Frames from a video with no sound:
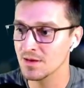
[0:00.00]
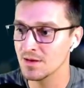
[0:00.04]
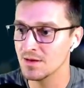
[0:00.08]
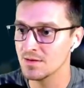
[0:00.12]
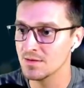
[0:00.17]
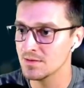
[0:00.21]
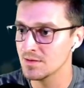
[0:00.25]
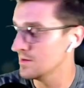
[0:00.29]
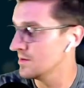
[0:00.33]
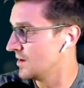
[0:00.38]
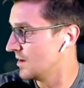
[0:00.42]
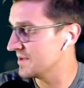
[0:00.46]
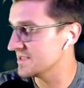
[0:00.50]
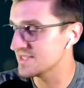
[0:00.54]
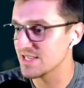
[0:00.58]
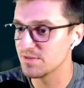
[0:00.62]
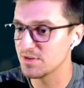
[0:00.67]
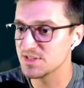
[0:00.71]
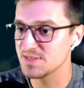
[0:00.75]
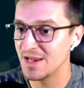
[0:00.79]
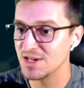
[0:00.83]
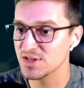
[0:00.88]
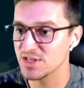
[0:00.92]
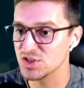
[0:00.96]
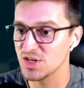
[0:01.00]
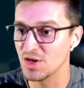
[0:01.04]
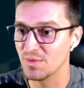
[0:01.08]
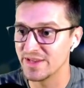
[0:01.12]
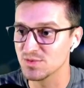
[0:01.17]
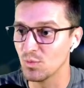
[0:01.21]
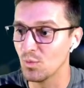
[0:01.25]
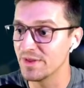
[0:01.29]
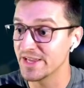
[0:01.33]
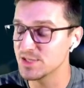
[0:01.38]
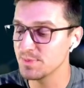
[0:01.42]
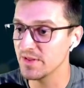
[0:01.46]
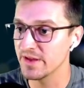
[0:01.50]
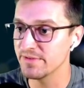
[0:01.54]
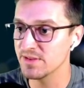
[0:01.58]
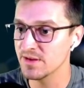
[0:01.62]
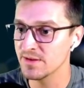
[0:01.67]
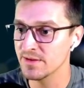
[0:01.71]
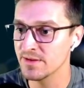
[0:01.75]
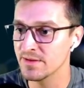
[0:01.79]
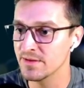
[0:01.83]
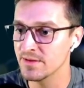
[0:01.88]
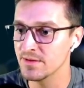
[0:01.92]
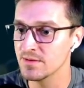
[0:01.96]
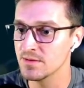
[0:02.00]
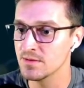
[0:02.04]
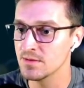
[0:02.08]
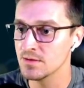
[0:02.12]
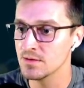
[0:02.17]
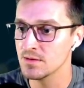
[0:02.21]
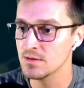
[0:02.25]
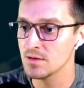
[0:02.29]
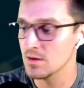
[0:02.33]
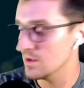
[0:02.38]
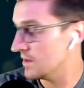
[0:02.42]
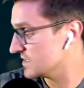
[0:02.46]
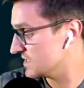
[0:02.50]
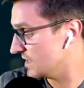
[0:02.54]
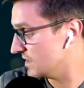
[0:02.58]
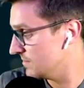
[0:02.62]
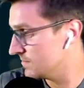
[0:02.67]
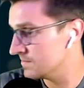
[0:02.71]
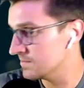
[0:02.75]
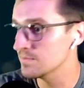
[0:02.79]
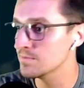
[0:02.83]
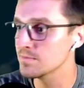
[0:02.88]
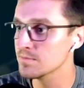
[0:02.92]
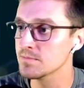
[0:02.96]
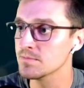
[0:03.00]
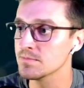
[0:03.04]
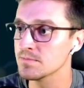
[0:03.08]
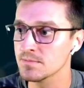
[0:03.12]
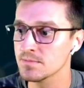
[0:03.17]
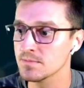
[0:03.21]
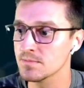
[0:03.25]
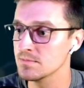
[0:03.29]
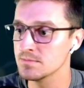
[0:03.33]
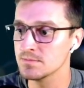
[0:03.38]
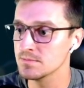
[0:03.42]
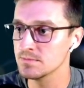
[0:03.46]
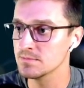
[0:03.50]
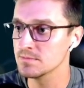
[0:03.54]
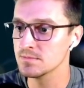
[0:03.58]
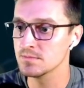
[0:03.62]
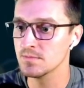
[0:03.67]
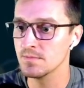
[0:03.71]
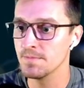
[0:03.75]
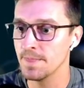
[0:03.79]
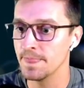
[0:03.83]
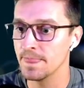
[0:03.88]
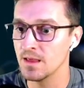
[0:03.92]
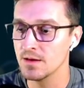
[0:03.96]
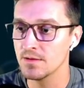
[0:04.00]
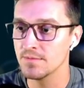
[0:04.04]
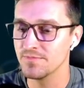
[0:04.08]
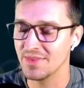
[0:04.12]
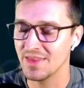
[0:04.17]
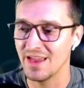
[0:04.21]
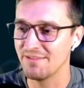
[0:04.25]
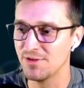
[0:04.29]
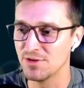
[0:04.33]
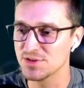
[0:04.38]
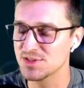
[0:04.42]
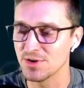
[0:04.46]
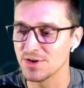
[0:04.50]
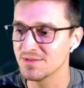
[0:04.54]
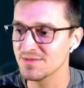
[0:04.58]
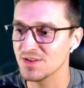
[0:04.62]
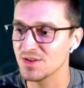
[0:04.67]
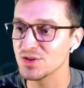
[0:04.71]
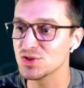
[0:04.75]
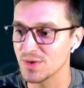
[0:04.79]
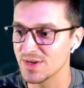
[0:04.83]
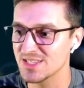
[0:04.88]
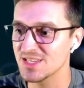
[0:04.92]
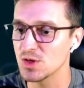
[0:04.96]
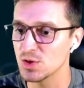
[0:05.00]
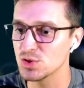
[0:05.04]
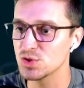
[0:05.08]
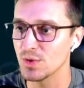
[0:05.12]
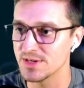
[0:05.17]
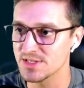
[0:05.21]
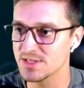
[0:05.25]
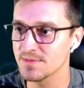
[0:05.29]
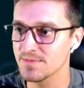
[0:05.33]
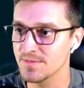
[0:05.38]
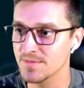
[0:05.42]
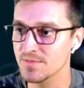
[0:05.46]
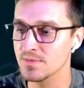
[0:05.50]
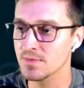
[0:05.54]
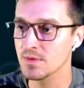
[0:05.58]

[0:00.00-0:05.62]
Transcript: Dwebble. Dewgong hits hard with Ice Beam, but Dwebble holds on with its sturdy ability.